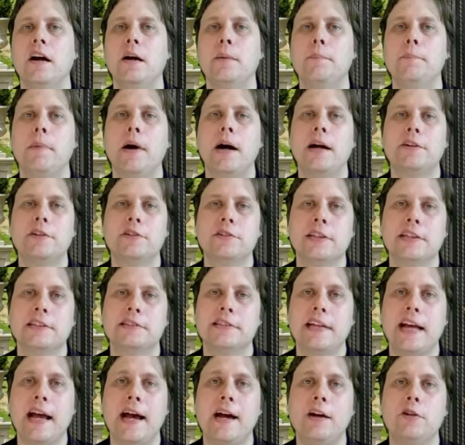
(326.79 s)
a
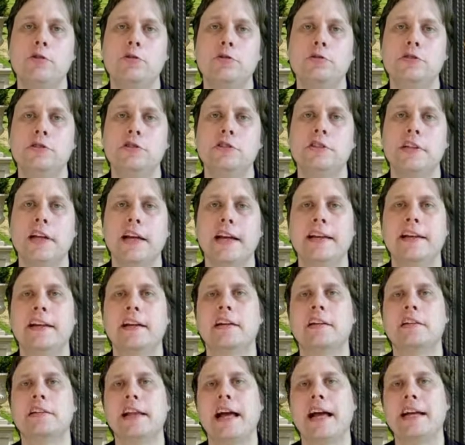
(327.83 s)
modernist house and
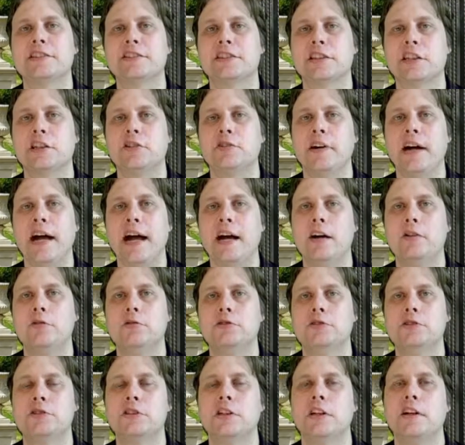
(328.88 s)
a classical
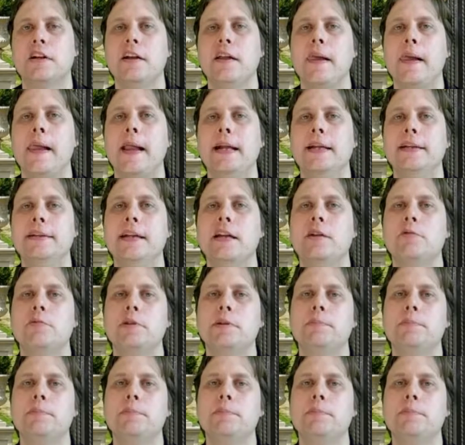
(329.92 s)
house. And then